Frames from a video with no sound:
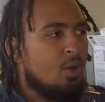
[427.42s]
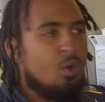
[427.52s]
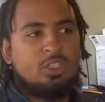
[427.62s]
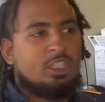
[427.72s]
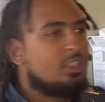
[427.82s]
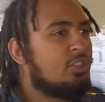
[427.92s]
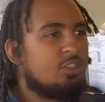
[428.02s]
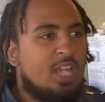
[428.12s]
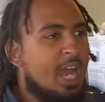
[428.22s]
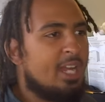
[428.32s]
or just
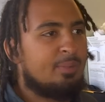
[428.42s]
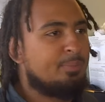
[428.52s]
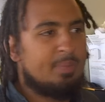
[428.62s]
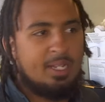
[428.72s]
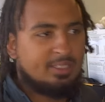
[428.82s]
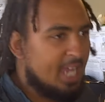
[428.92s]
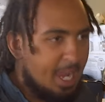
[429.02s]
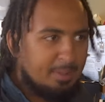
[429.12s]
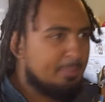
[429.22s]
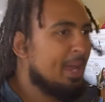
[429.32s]
not a, a
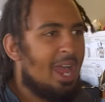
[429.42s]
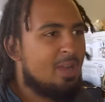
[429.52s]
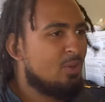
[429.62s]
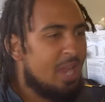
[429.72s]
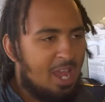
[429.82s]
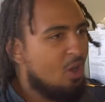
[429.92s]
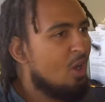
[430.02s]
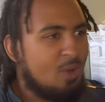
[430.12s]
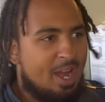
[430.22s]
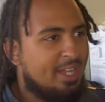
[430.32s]
time to buy at
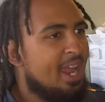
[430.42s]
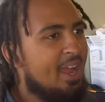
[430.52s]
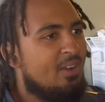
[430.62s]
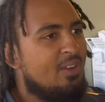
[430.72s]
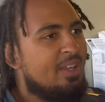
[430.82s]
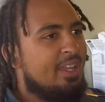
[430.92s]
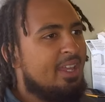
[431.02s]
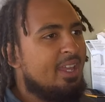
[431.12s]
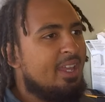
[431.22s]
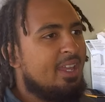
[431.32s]
all right now?
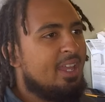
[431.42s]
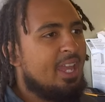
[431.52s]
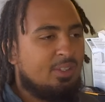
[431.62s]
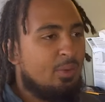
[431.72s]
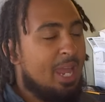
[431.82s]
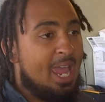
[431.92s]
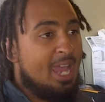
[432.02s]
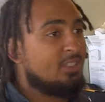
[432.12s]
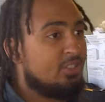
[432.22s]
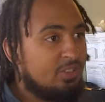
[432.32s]
And the way I
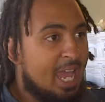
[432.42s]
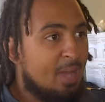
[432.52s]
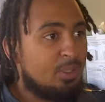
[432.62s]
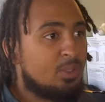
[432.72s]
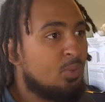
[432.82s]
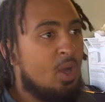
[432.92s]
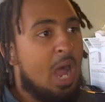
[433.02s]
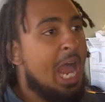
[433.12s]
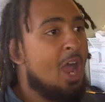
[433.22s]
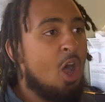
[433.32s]
answered that was, well,
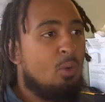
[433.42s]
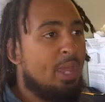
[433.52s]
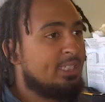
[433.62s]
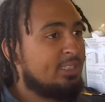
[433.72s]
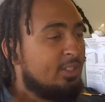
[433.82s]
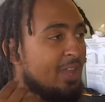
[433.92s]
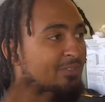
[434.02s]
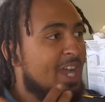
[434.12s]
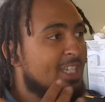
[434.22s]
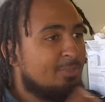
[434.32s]
I always
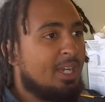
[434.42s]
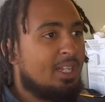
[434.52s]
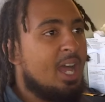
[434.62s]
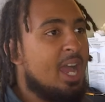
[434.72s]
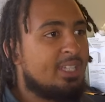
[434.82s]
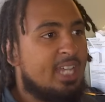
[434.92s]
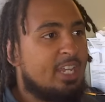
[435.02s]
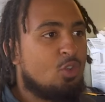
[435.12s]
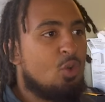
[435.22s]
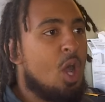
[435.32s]
advise my clients
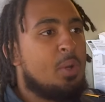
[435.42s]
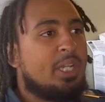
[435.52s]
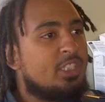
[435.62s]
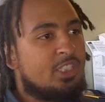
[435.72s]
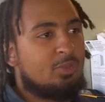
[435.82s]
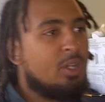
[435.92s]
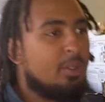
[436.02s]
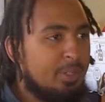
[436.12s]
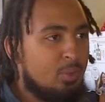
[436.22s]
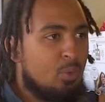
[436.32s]
that you always just want
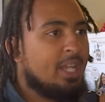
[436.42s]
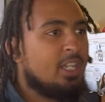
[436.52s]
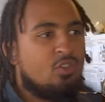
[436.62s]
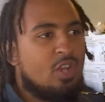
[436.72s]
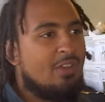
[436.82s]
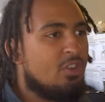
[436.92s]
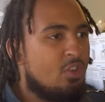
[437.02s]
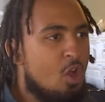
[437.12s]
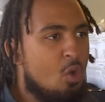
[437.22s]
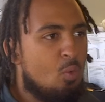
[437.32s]
to be ready. You never
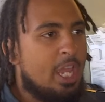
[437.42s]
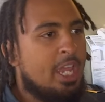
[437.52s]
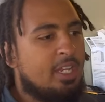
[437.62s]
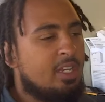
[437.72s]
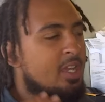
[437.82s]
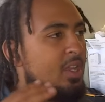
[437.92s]
know when